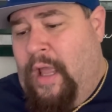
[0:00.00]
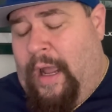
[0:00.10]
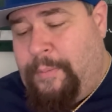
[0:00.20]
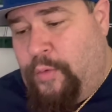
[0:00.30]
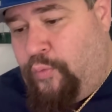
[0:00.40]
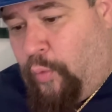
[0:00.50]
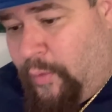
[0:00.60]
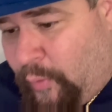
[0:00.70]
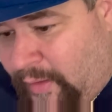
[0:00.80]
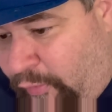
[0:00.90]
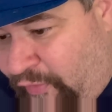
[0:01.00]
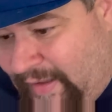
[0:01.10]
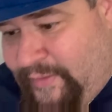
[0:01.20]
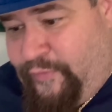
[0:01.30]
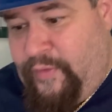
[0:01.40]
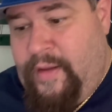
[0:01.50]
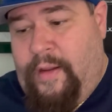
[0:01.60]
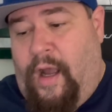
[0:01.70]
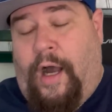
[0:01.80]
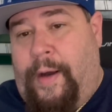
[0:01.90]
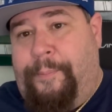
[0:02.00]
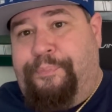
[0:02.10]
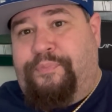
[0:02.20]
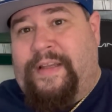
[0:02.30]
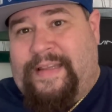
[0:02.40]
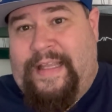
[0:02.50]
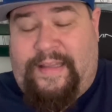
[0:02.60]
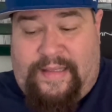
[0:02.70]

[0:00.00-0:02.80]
I mean, one of the things the